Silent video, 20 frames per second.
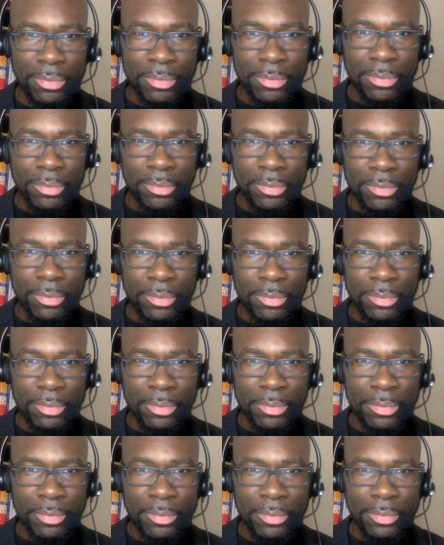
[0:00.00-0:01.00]

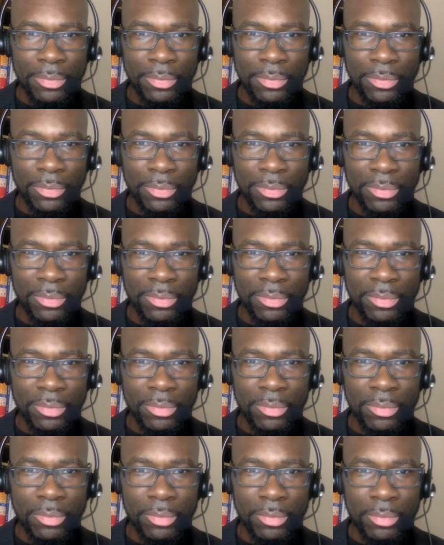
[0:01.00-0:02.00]

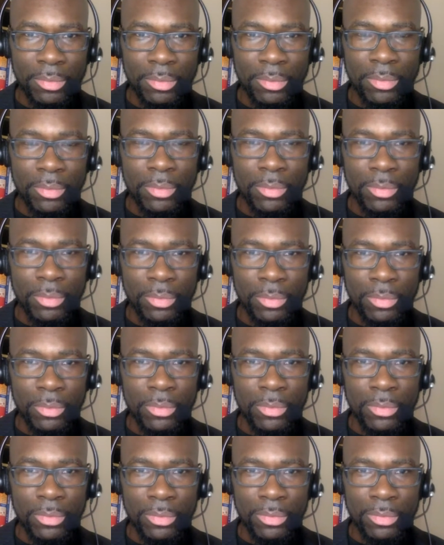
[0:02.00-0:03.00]

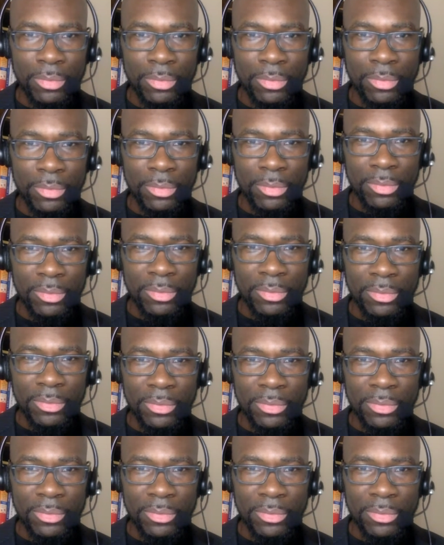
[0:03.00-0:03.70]
The person shown says nothing.